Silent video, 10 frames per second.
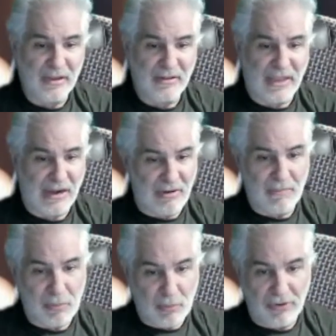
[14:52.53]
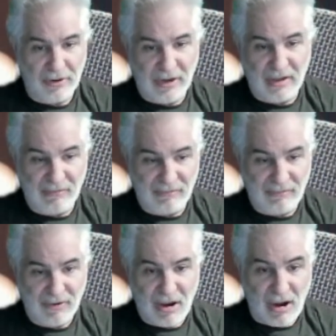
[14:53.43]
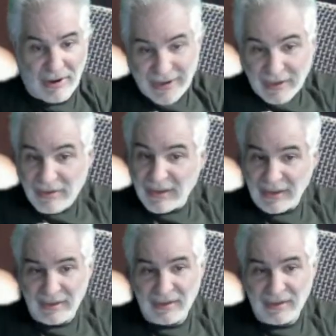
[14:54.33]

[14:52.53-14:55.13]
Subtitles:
that are important of our healing.